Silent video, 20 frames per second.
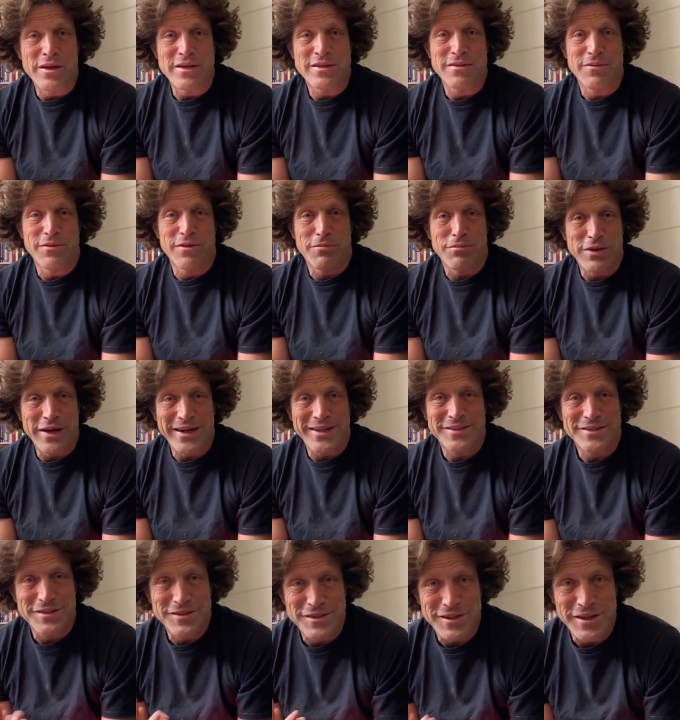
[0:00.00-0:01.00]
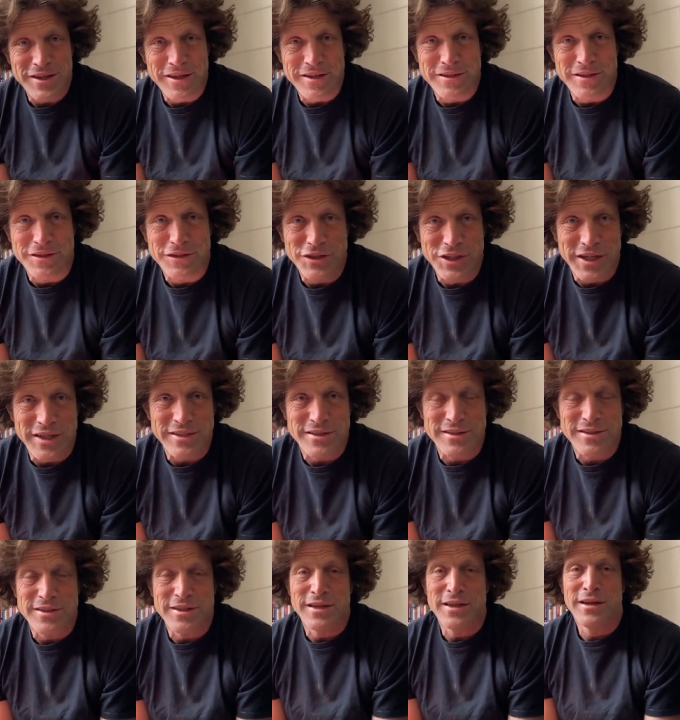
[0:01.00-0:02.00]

of some of the practices that he suggests.